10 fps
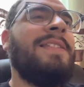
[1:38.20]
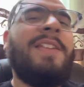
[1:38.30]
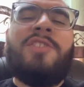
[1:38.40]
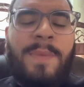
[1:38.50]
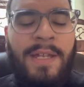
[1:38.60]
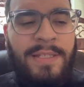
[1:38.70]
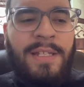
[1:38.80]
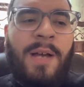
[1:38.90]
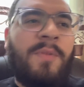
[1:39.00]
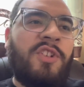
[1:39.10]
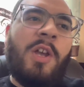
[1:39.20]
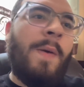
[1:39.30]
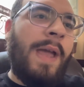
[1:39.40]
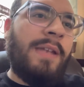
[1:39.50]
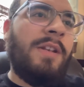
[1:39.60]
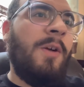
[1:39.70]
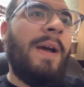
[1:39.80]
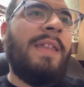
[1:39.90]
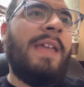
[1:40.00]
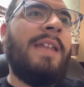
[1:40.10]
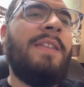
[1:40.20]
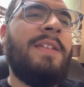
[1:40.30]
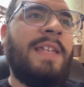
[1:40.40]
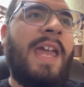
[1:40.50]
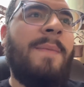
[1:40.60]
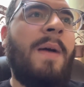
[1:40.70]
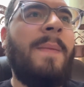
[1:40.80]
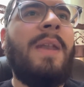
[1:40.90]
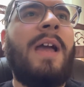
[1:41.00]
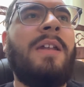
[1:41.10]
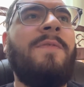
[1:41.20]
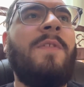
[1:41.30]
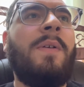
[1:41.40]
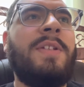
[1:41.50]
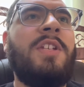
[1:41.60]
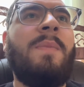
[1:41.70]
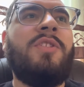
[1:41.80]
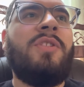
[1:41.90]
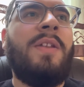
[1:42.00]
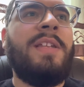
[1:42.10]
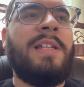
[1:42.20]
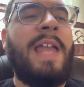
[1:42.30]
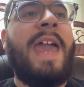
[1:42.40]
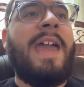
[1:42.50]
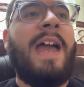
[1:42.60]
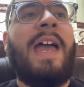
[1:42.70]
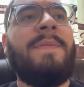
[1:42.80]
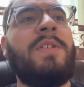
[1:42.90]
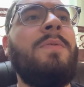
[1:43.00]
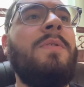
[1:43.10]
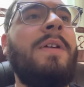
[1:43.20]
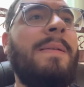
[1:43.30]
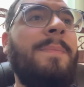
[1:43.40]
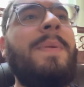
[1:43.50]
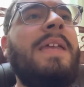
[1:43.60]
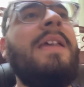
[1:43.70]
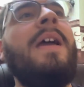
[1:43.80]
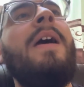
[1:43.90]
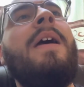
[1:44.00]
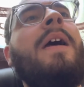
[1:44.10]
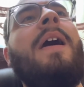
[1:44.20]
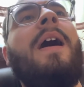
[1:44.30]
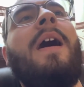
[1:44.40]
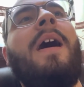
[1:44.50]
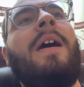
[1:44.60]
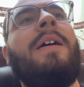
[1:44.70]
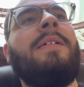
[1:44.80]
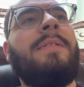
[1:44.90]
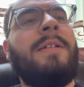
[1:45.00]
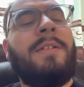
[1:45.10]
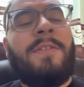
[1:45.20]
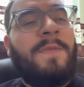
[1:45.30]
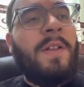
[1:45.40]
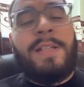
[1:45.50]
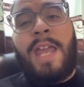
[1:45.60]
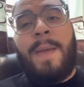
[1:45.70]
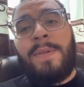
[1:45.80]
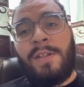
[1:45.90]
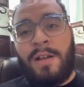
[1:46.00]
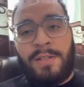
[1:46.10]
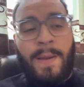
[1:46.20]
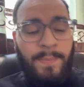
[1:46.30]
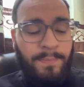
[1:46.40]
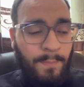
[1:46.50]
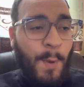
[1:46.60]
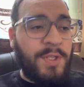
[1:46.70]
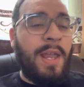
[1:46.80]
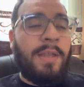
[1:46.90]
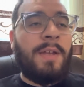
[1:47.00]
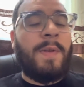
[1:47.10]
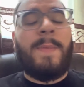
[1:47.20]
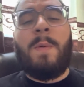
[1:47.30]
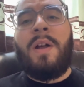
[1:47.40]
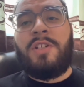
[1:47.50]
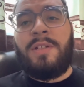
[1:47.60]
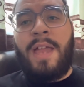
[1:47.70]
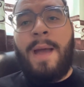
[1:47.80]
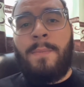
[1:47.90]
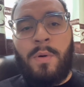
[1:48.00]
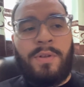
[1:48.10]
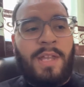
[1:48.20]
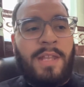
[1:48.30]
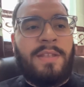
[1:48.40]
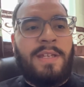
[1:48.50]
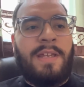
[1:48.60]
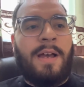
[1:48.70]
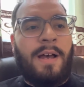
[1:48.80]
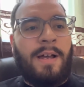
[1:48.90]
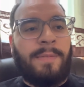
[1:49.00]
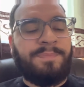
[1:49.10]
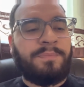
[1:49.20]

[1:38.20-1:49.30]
this should be a dub. We should go 8-0 by the end of this game. I'm not going to focus too much on this because, A, I have school, and B, the Phillies game is on, so I'm most likely going to be watching that more than the